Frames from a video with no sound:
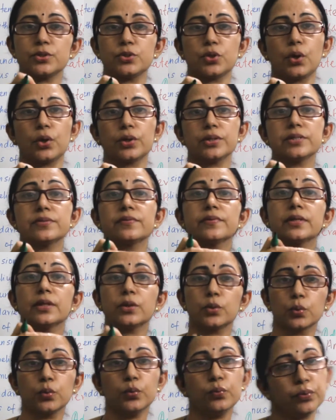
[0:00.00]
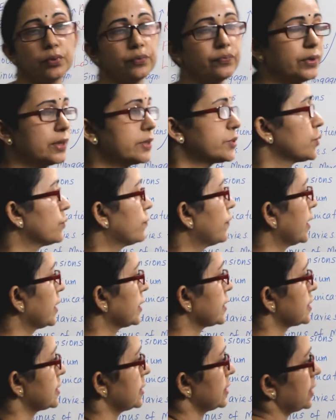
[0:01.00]
joins with the roof of
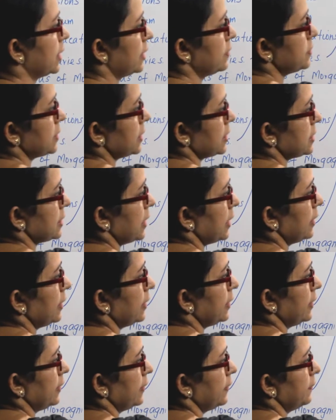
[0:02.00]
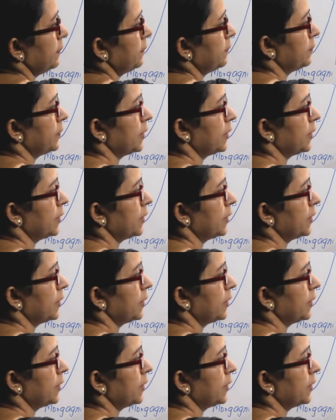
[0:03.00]
nasopharynx. It comes exactly here.